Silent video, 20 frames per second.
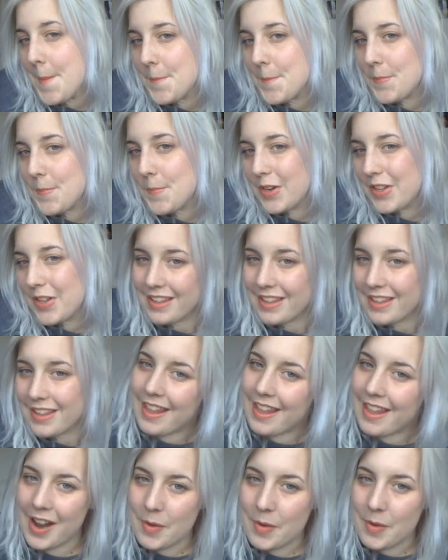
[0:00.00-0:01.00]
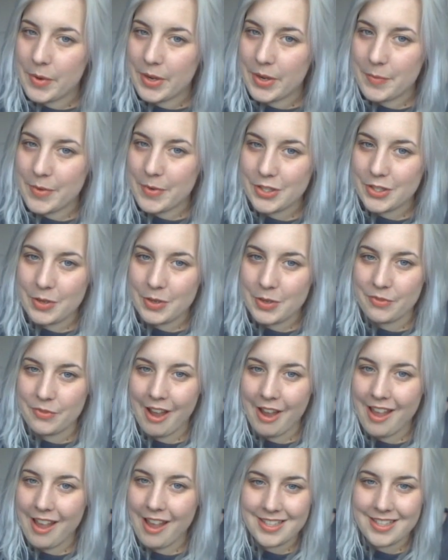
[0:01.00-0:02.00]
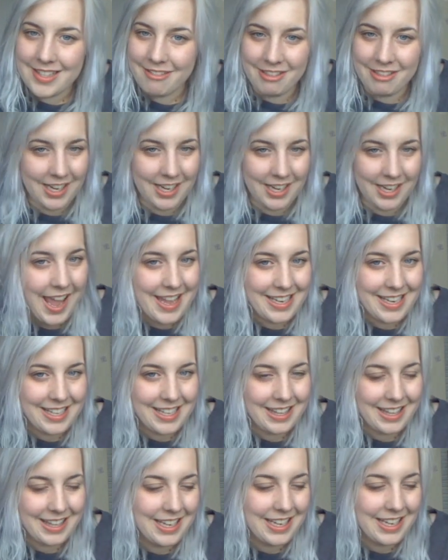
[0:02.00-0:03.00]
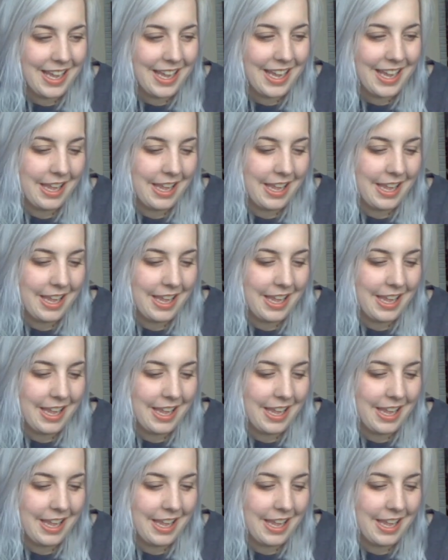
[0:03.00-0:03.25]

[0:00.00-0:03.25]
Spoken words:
But other than that, I'm pretty much up for answering anything.